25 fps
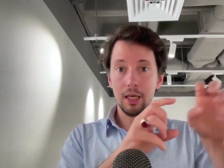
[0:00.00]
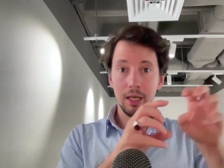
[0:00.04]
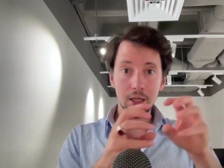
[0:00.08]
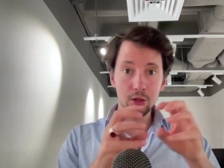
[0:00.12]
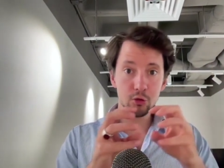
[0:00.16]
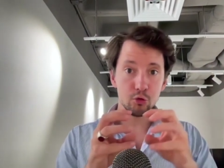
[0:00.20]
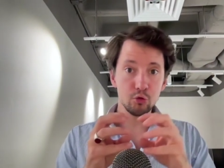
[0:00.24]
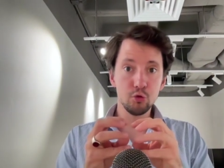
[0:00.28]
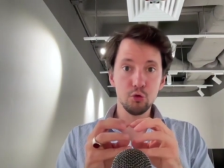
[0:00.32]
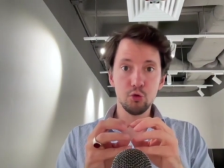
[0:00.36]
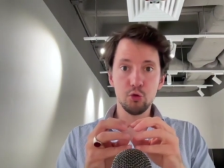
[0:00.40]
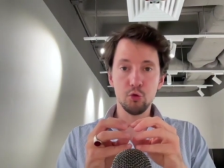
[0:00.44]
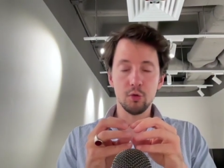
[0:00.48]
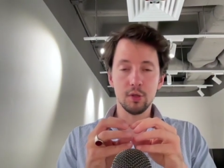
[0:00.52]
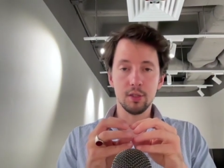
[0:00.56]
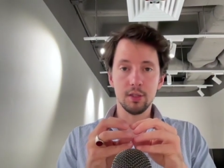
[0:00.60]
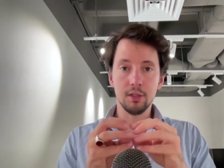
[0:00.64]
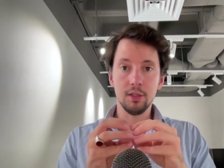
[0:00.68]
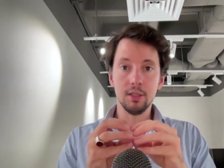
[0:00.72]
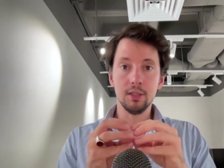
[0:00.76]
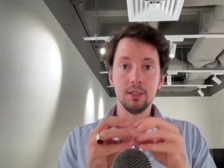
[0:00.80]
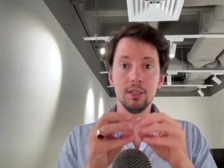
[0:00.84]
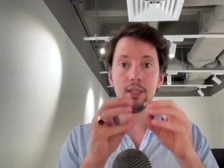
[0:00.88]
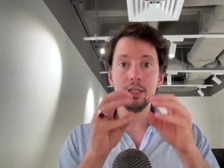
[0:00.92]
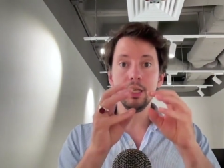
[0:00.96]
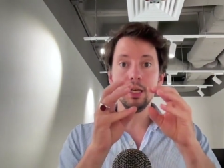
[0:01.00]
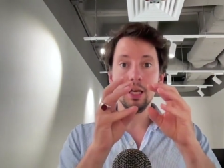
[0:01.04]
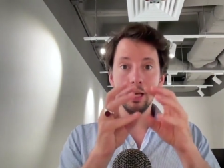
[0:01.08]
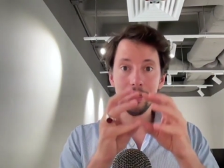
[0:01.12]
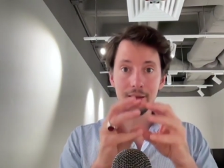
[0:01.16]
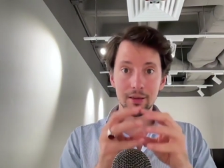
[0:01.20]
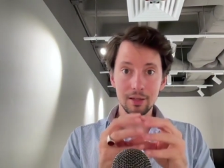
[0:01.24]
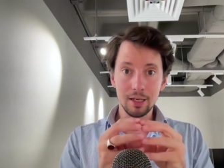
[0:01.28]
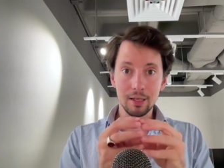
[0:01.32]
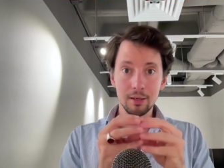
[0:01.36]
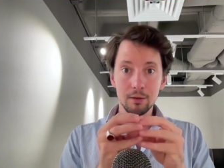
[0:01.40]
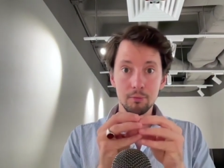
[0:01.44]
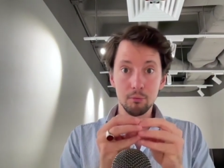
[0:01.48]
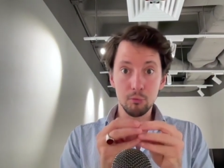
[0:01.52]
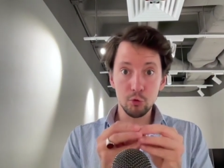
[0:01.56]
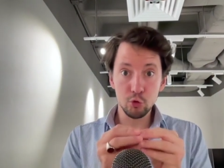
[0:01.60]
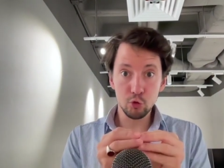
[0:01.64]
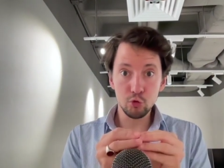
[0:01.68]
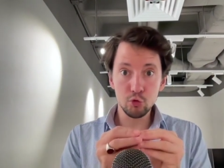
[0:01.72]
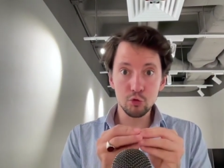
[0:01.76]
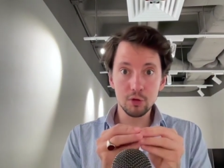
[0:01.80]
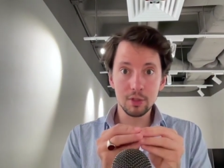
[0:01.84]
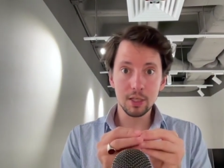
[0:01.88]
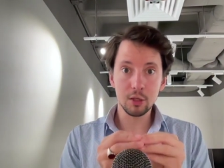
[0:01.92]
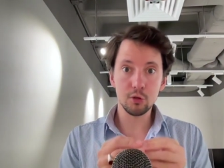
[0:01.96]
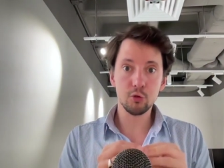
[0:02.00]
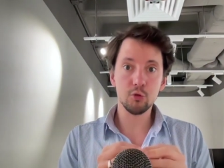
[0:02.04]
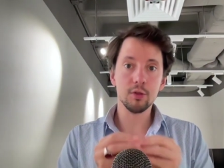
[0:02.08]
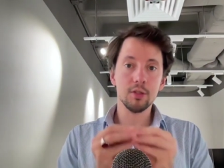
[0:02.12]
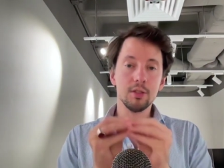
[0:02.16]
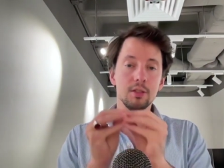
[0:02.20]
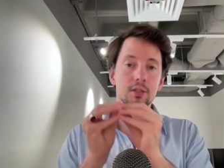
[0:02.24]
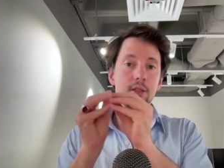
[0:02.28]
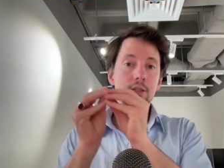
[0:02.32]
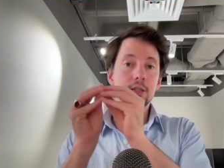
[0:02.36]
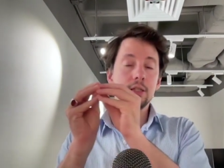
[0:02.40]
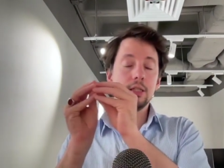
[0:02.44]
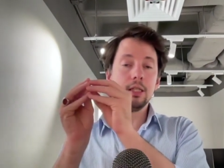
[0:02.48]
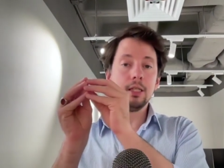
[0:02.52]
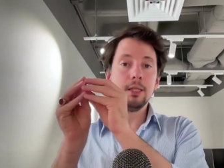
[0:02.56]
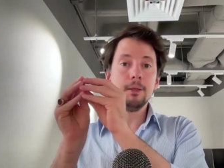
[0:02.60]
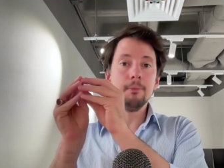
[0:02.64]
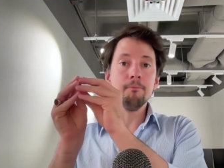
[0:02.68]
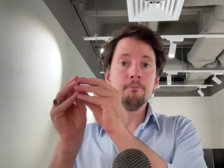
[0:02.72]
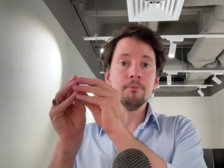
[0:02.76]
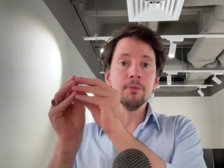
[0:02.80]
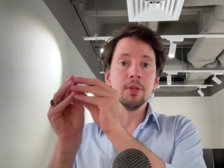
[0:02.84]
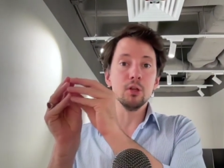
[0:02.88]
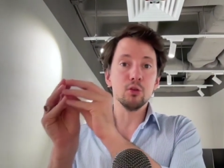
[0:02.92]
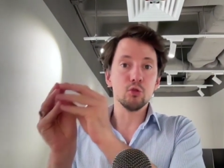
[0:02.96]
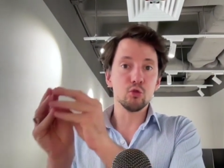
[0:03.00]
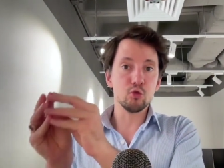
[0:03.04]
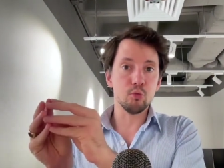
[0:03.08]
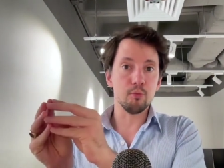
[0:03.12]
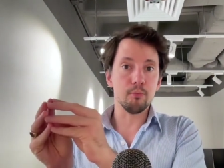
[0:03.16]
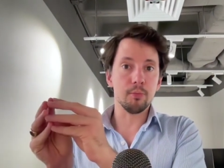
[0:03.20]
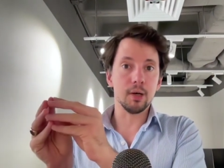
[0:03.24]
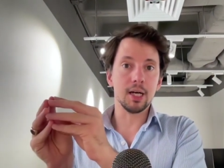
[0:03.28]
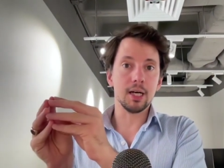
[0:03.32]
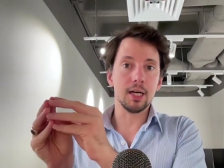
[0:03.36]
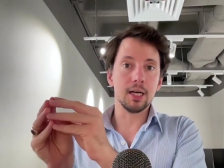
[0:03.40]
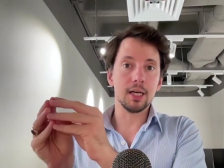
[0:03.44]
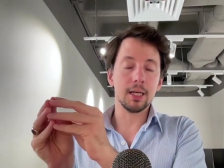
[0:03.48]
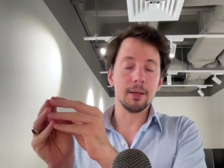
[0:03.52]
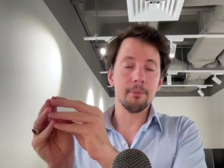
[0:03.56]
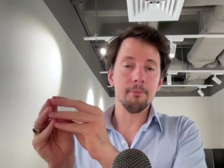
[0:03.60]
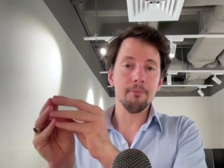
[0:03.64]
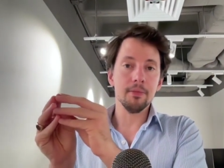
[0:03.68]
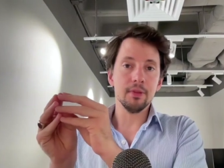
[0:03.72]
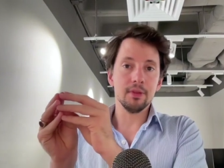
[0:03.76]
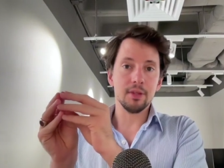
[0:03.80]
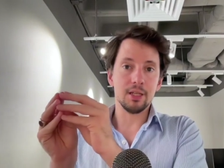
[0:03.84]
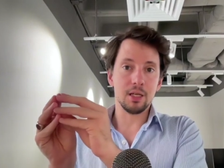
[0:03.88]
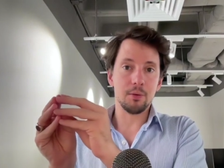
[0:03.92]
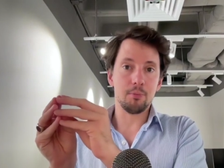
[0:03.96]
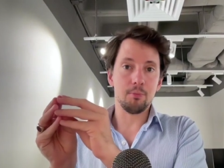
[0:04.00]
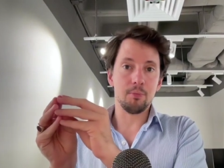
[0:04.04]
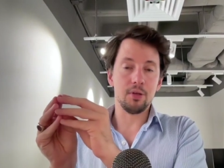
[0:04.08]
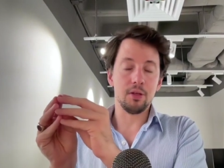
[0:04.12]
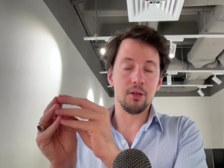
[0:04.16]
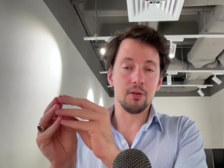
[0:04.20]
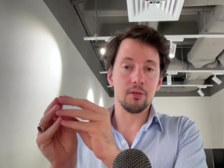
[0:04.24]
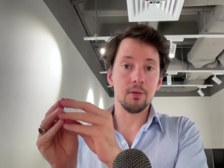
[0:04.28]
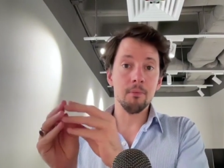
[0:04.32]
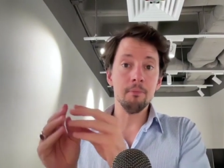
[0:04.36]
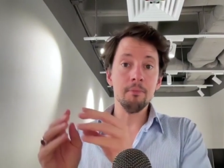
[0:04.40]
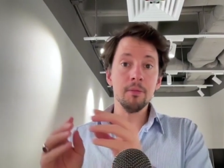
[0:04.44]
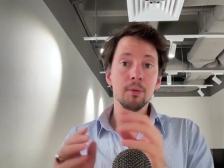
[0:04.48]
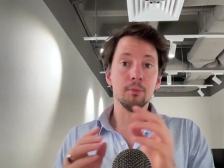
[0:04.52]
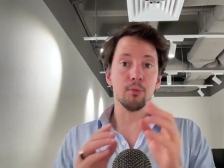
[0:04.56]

into USDT and then use that USDT to buy that Pith.